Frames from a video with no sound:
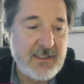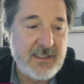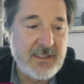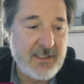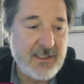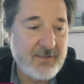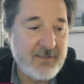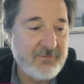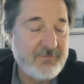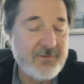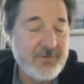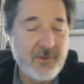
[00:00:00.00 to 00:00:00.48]

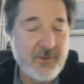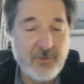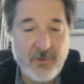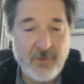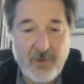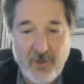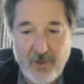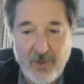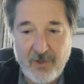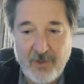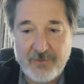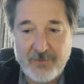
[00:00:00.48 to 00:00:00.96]

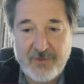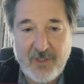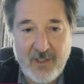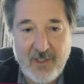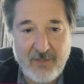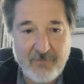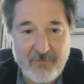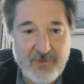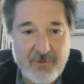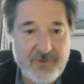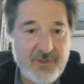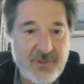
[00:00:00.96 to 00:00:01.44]
phone calls,
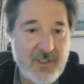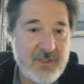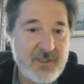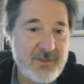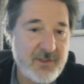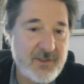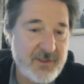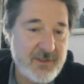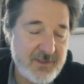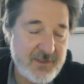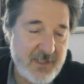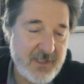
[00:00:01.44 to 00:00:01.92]

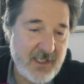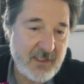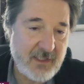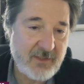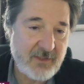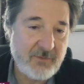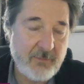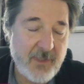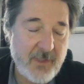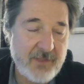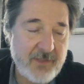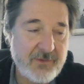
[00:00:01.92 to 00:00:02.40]
conversations,
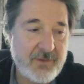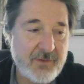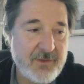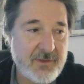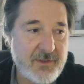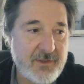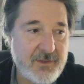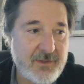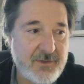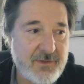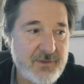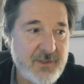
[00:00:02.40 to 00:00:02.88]
text
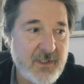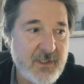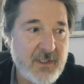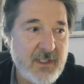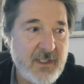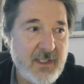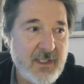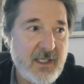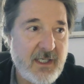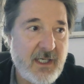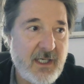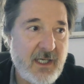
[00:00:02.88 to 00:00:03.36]
messages,
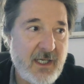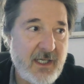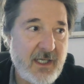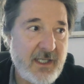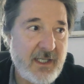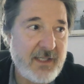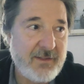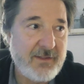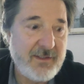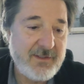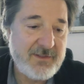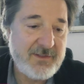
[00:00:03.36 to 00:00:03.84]

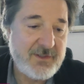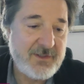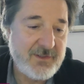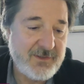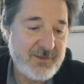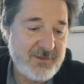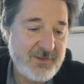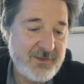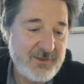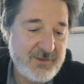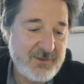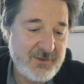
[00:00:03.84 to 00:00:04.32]
and this
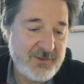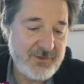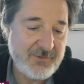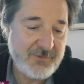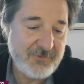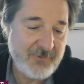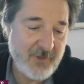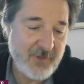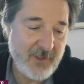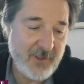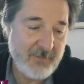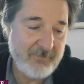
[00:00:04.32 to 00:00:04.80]
is
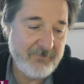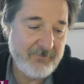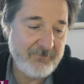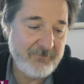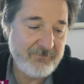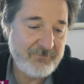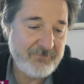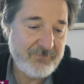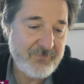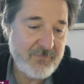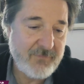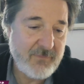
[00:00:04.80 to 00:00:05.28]

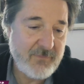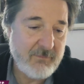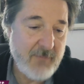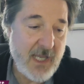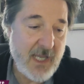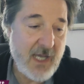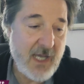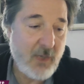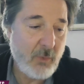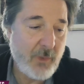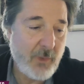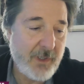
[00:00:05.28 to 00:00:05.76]
from
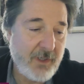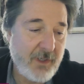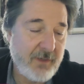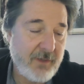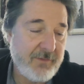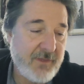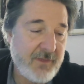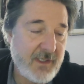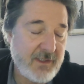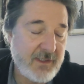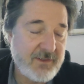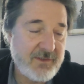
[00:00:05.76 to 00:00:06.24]

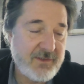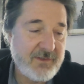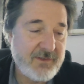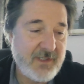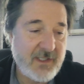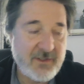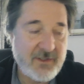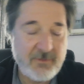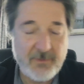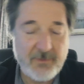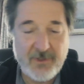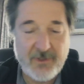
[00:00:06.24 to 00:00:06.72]
malware
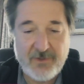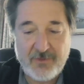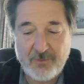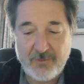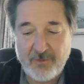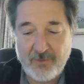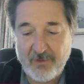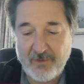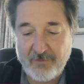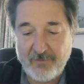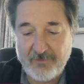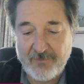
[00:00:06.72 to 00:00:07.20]
that's been
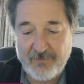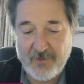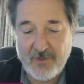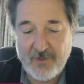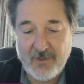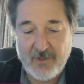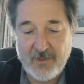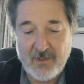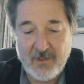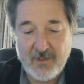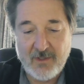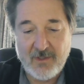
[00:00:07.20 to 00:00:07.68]
sort of
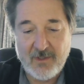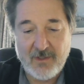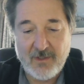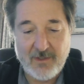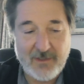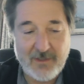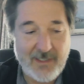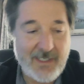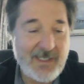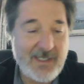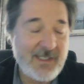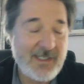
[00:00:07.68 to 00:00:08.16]

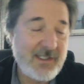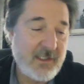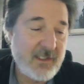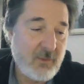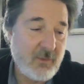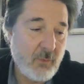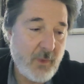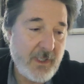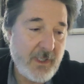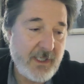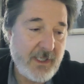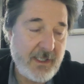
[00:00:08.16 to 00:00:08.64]
laying
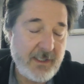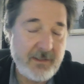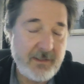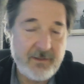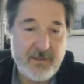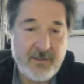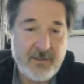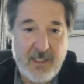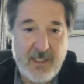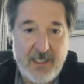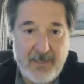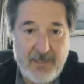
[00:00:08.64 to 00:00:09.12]
in wait.
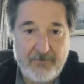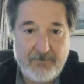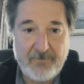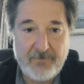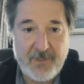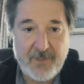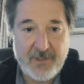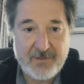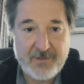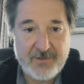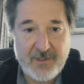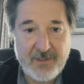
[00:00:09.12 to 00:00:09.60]

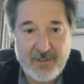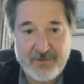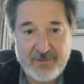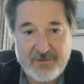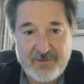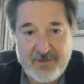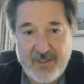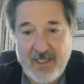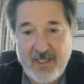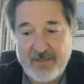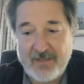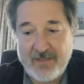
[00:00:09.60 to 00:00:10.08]

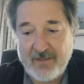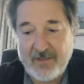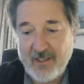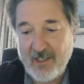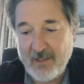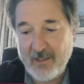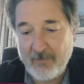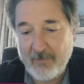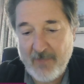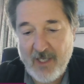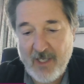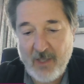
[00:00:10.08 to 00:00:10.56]
It's not the
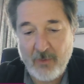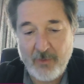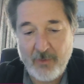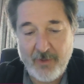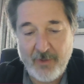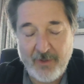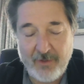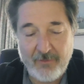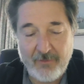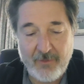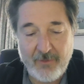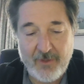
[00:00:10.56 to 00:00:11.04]
kind of
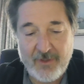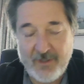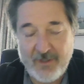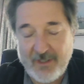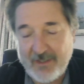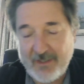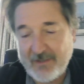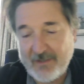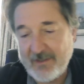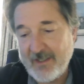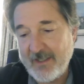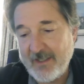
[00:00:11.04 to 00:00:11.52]
malware
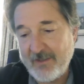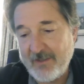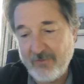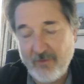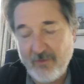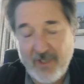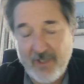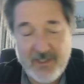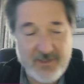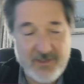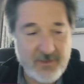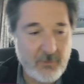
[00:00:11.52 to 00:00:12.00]
where, like
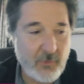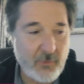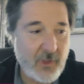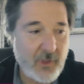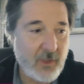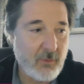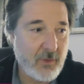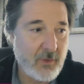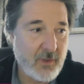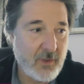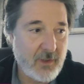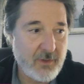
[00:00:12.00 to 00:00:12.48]

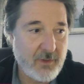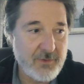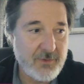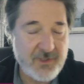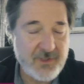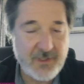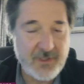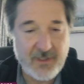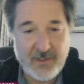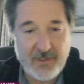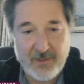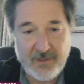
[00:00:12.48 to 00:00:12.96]
ransomware, where it goes
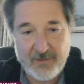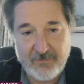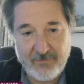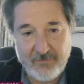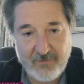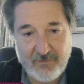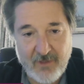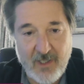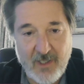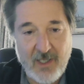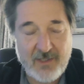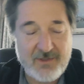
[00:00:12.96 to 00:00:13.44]

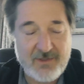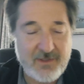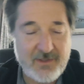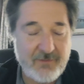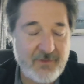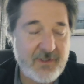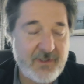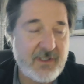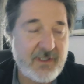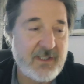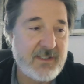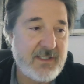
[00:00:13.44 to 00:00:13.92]
in, locks
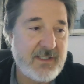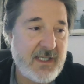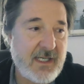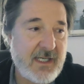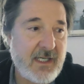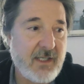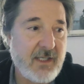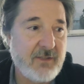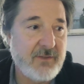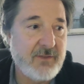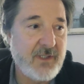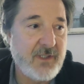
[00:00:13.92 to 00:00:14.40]
everything
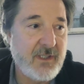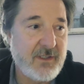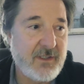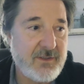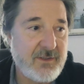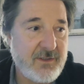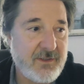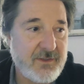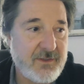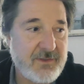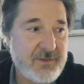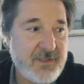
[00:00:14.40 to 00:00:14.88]
down. It
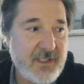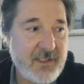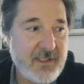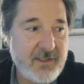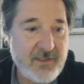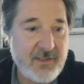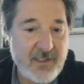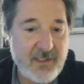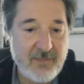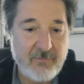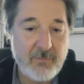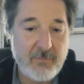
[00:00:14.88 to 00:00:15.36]
just,
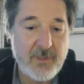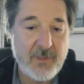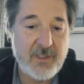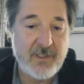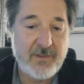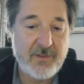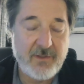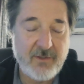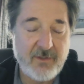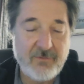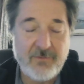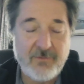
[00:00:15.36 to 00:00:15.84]
they've been
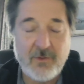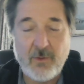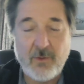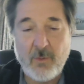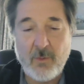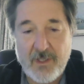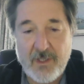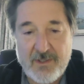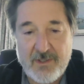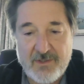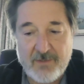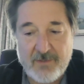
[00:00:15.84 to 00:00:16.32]
in there for
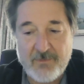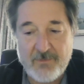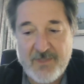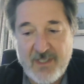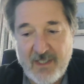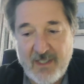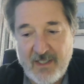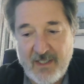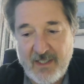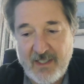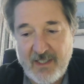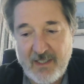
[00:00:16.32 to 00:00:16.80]
quite some
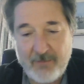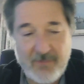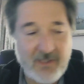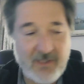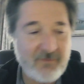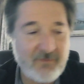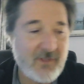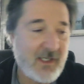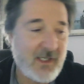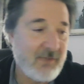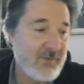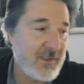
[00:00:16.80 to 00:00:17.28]
time.
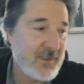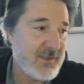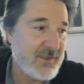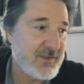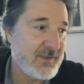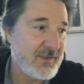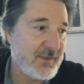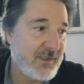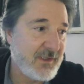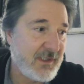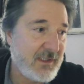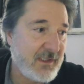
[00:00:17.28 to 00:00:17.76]
They've
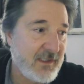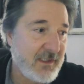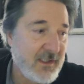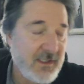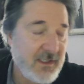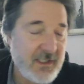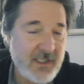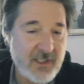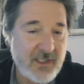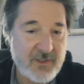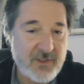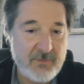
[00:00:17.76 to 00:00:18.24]
obviously
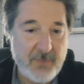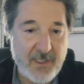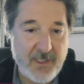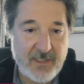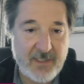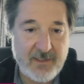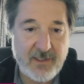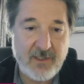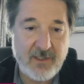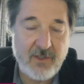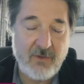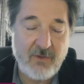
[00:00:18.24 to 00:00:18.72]

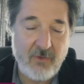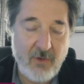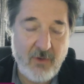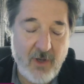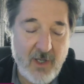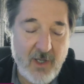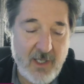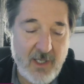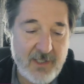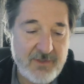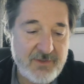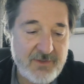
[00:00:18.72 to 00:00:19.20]
expanded
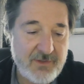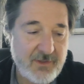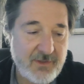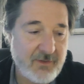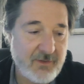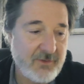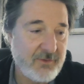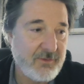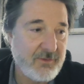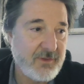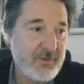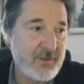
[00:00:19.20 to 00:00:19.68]
across,
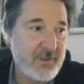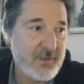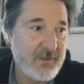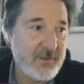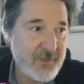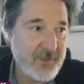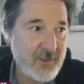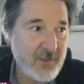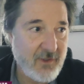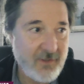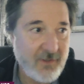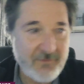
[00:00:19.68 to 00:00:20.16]
so
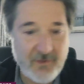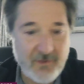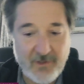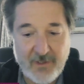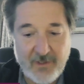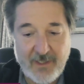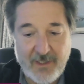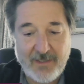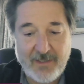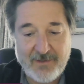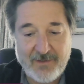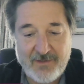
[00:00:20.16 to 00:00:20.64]
living off the
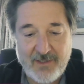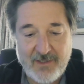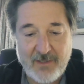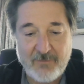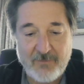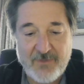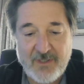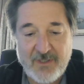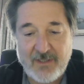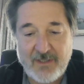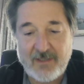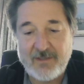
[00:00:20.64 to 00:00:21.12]
land
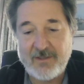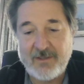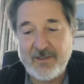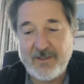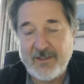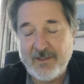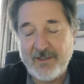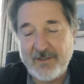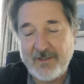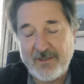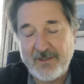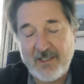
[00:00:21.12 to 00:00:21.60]
type tech
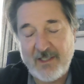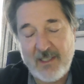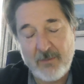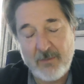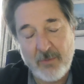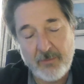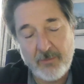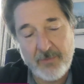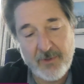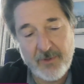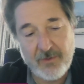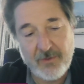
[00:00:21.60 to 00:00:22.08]

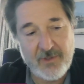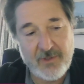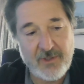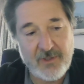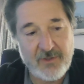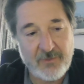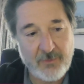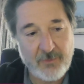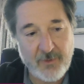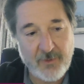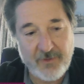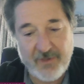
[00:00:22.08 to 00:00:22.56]

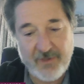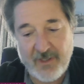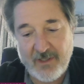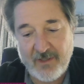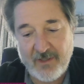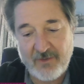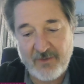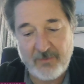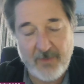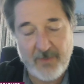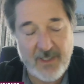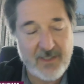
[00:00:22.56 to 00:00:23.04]
capabilities where they
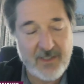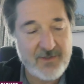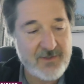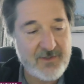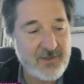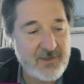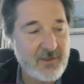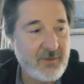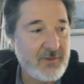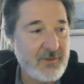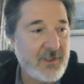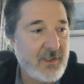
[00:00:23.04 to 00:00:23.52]
expand
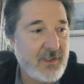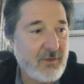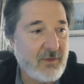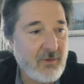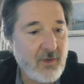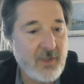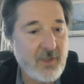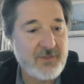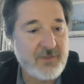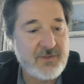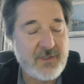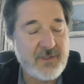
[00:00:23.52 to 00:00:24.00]
slowly
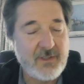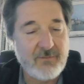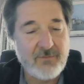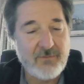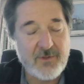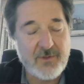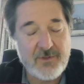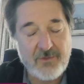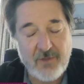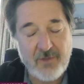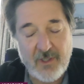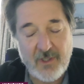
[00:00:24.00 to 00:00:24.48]
across the
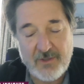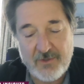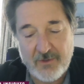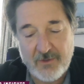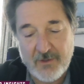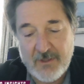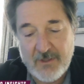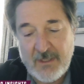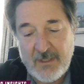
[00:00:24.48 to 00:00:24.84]
infrastructure.